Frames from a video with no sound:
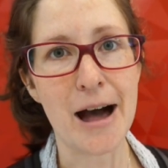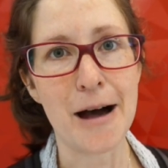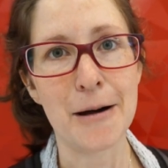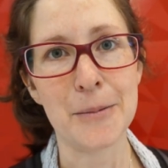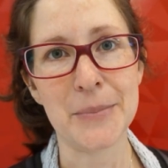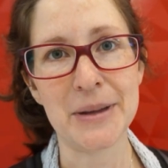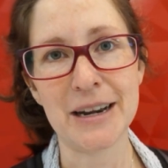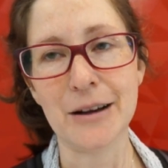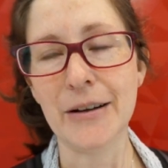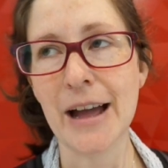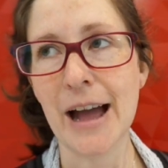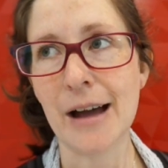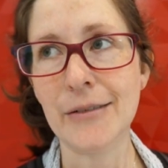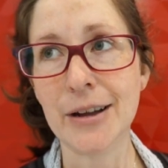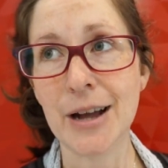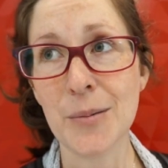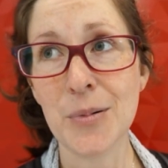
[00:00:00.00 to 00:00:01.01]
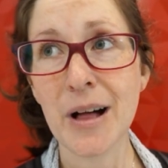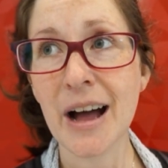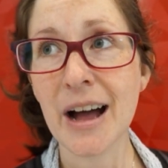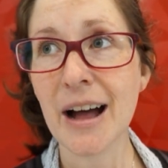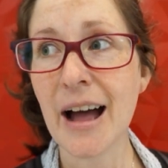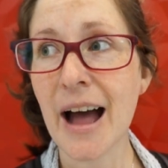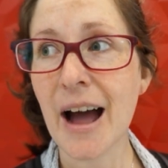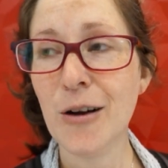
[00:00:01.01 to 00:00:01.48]
and now I have a couple
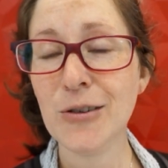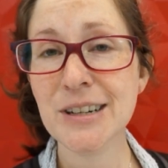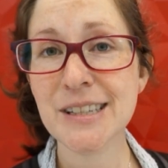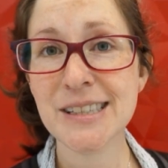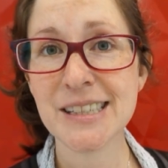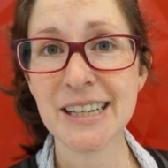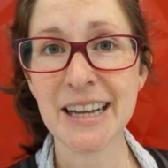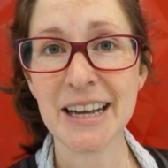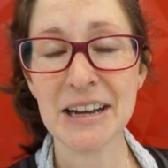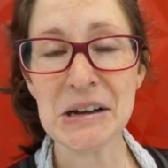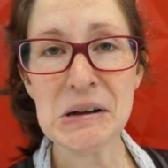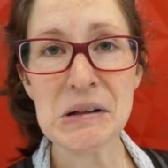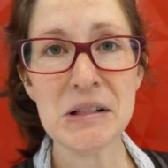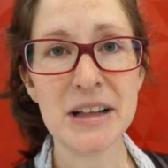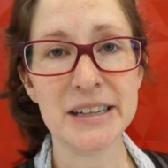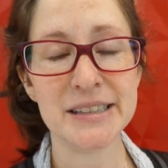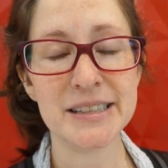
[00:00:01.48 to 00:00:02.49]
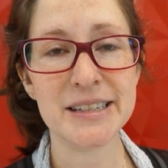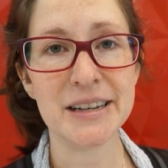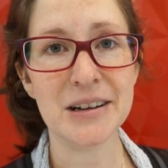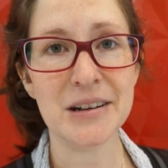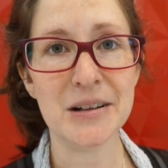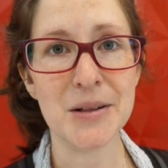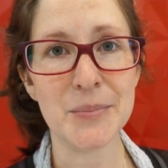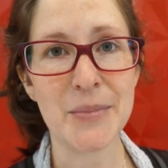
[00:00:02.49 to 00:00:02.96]
hours to kill
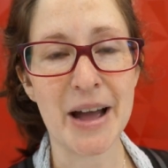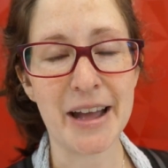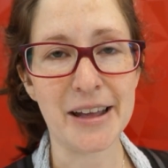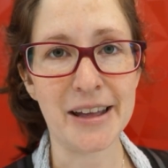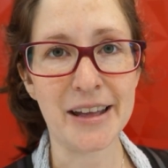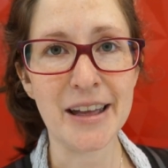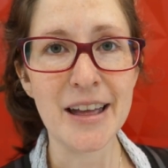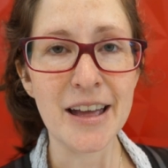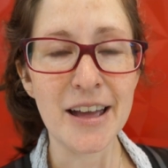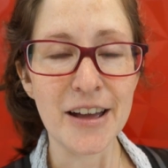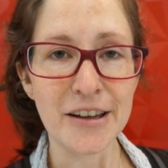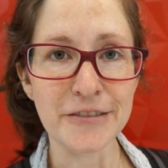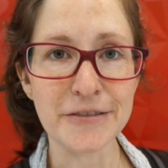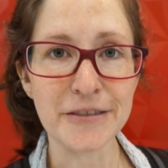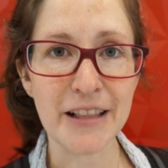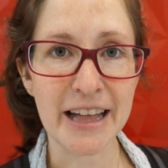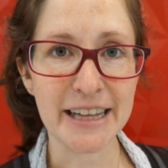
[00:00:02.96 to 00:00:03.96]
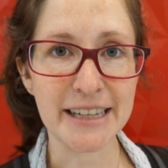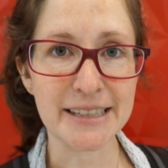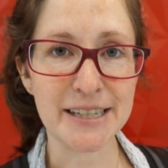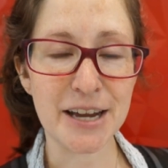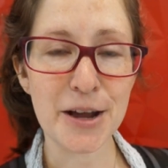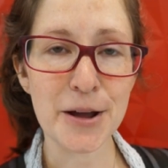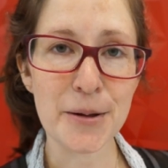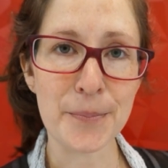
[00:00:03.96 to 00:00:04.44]
until my flight
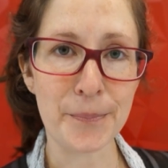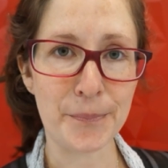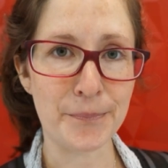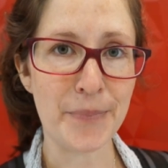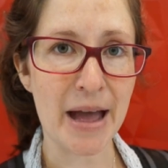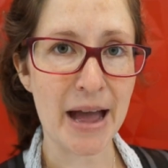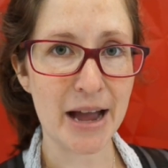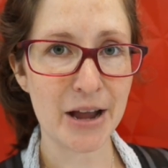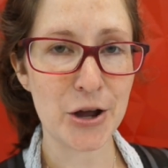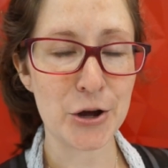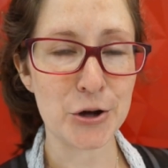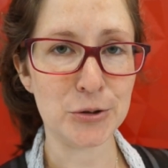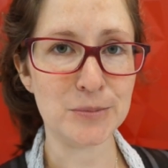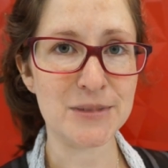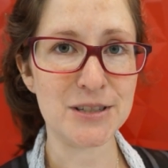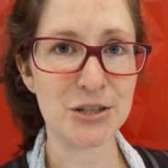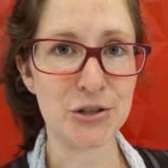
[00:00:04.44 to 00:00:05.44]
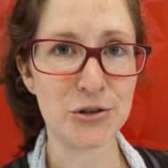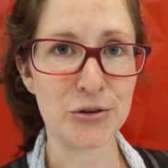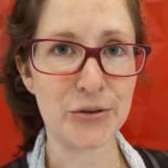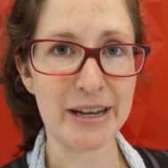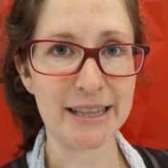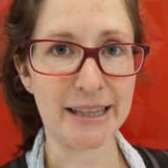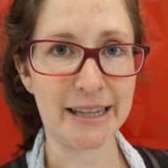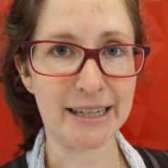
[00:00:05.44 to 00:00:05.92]
back home to
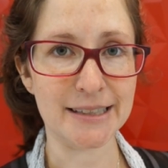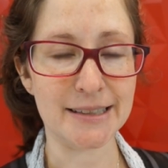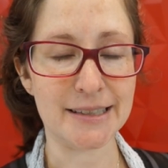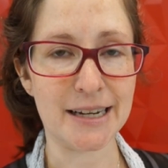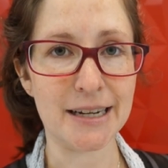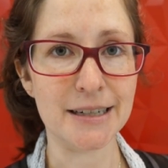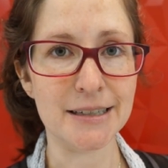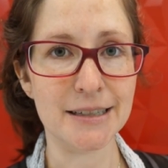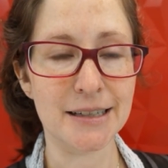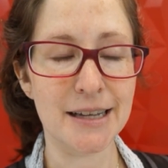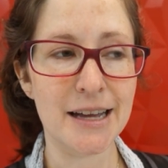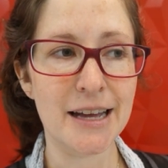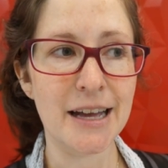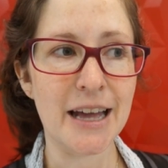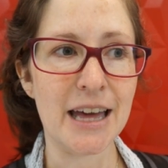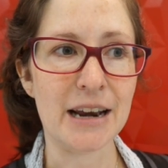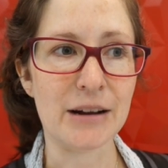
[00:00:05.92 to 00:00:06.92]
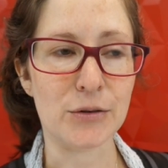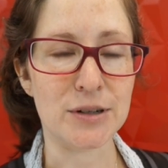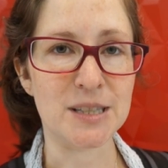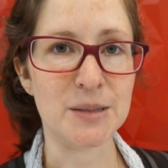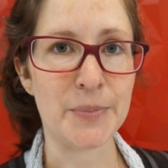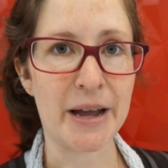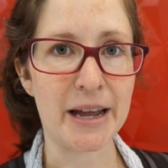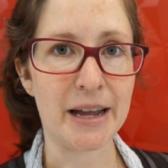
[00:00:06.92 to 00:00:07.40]
Atlanta. And of course
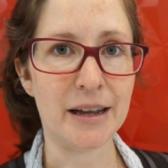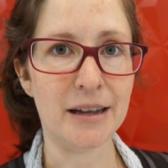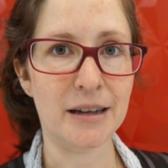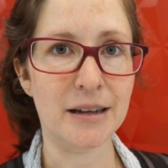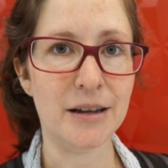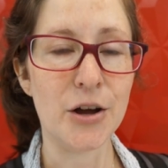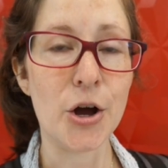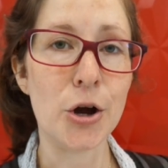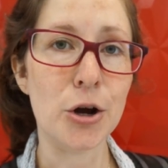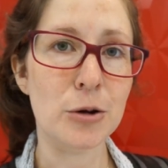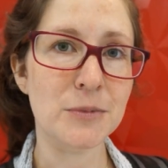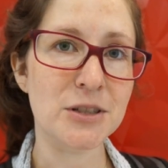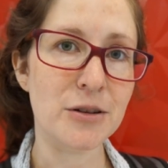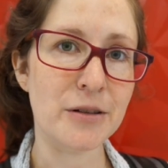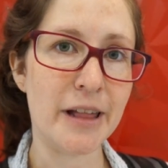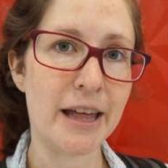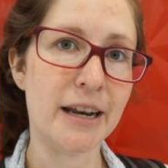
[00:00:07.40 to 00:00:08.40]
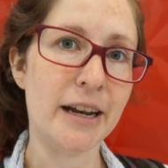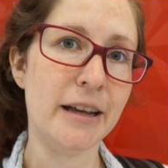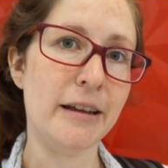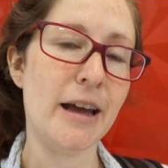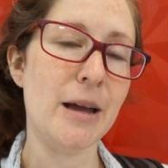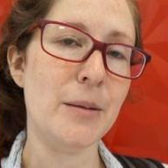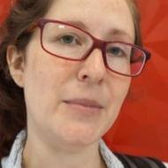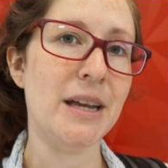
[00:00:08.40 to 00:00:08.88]
by home to
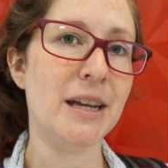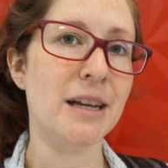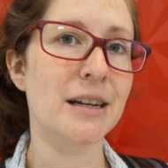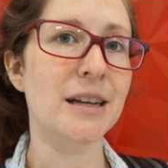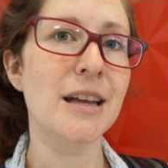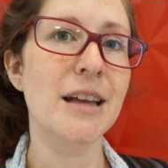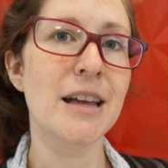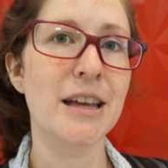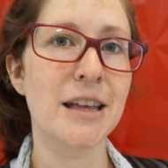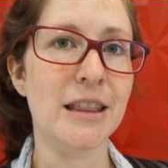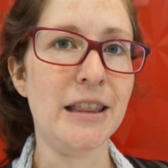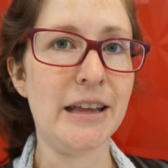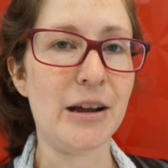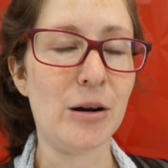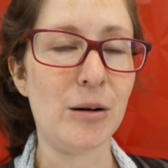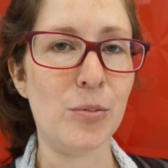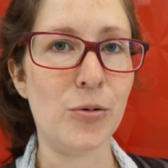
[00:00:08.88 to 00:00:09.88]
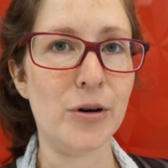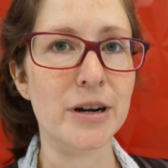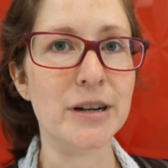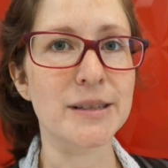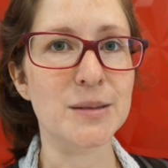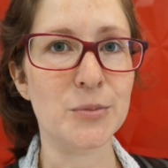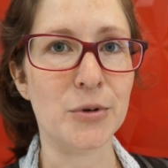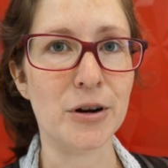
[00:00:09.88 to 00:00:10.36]
Atlanta I mean the airport
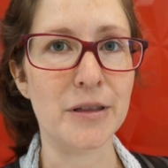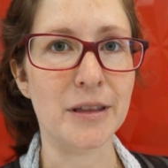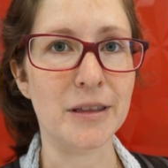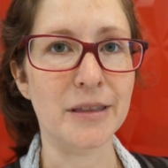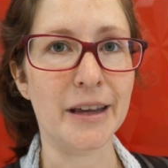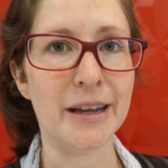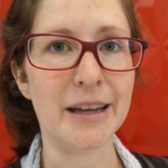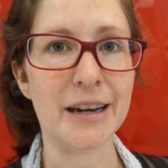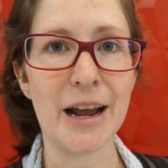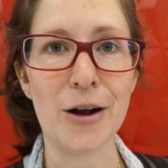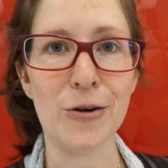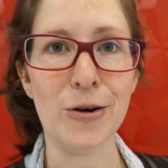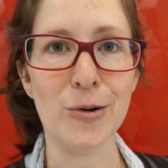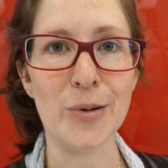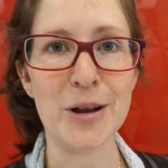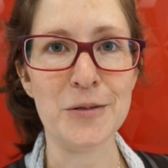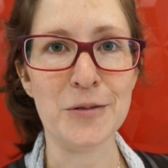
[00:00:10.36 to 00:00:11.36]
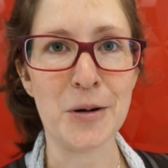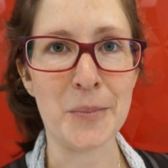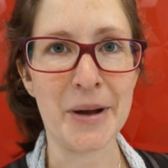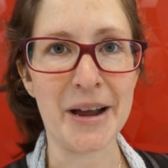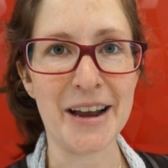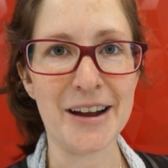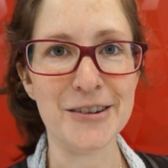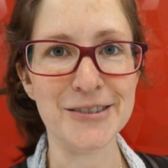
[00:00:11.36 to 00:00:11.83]
is more than like an hour away from
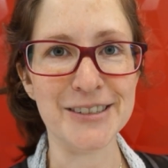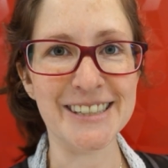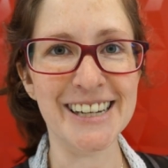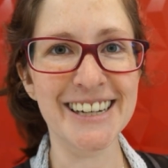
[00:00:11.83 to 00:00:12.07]
my house.